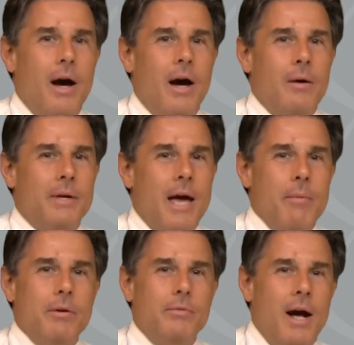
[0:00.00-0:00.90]
Um,
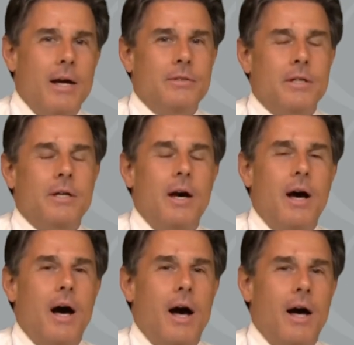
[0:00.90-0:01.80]
capital Rising
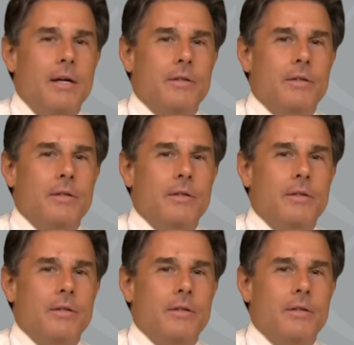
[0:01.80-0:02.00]
uh,